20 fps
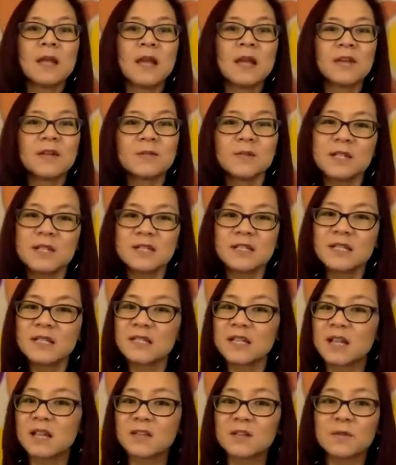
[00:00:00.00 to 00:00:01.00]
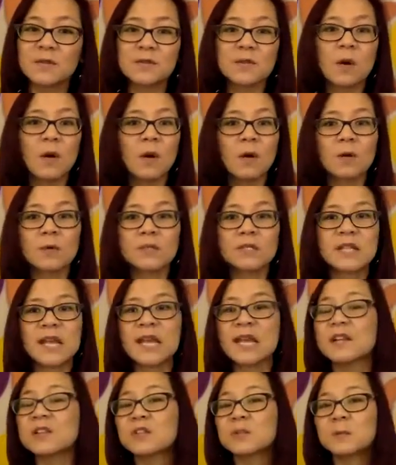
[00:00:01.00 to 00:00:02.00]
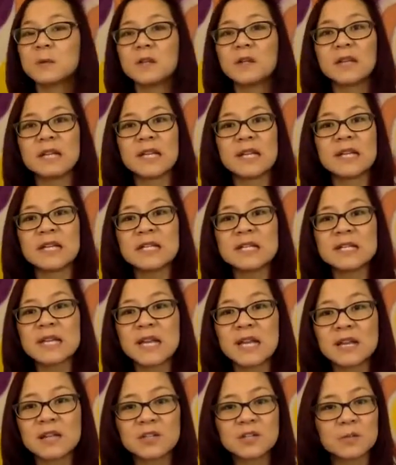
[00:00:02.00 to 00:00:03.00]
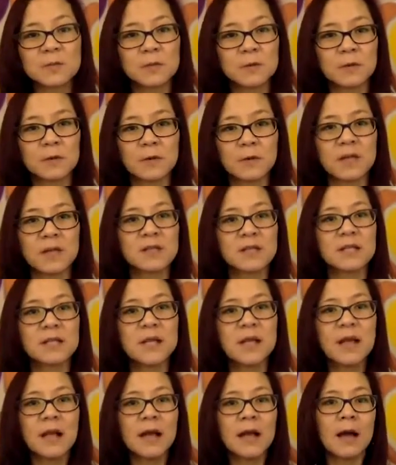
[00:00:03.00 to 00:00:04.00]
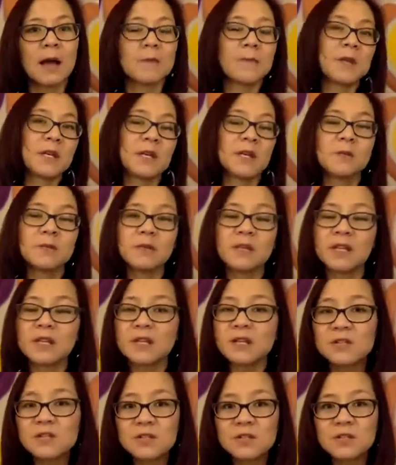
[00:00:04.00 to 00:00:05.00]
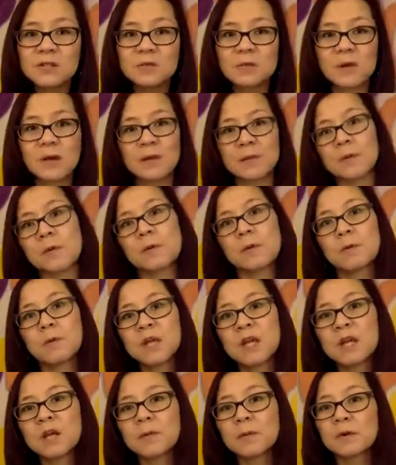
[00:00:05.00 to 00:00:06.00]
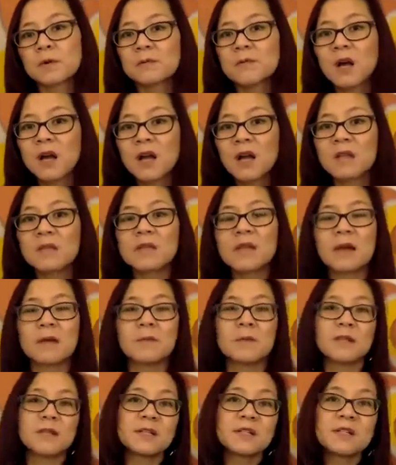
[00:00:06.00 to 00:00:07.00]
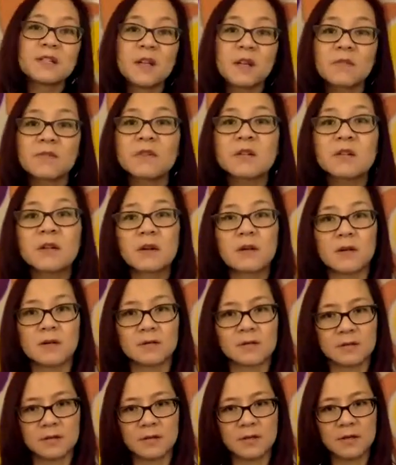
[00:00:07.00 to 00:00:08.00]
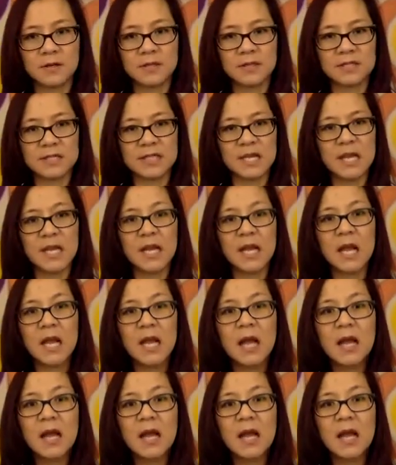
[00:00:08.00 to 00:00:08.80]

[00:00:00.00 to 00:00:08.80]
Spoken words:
And you'll need to set those goals, tangible and intangible ones. How many new leads do you want per week, per month? How many discovery calls are you going to take?